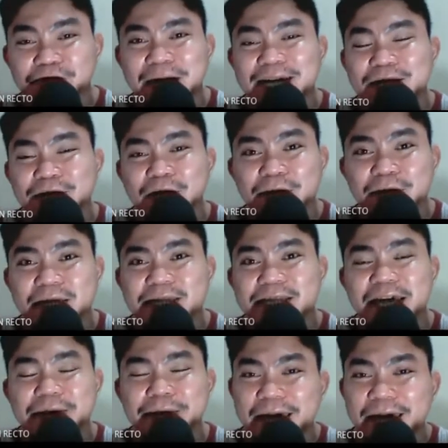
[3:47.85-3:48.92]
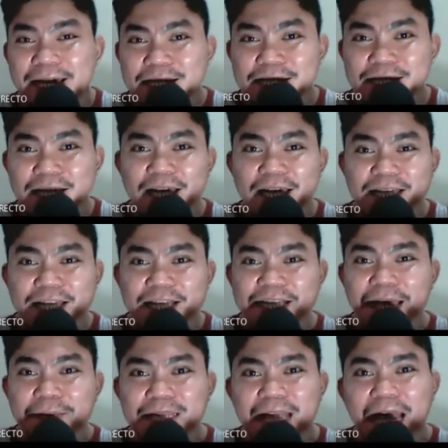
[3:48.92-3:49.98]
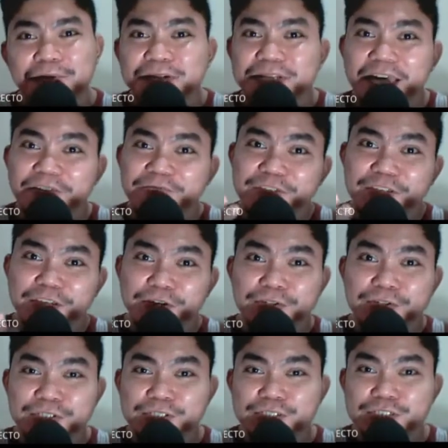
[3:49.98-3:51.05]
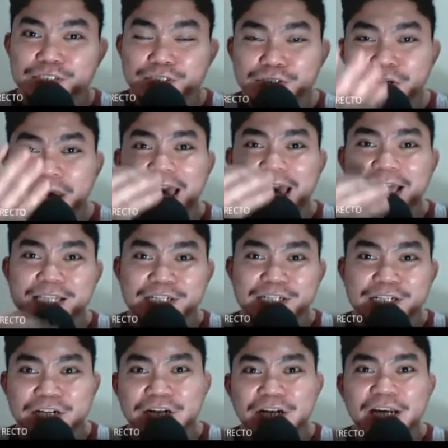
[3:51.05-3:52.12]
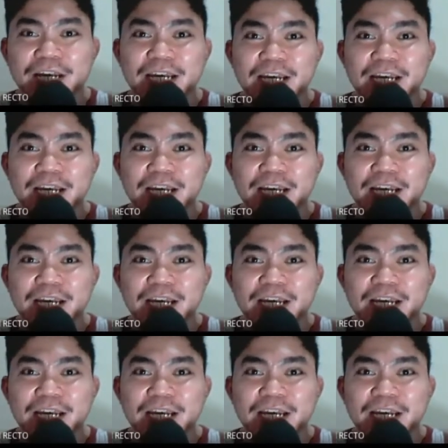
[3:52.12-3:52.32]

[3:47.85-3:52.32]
By the way, me time is the time that I will give to you to answer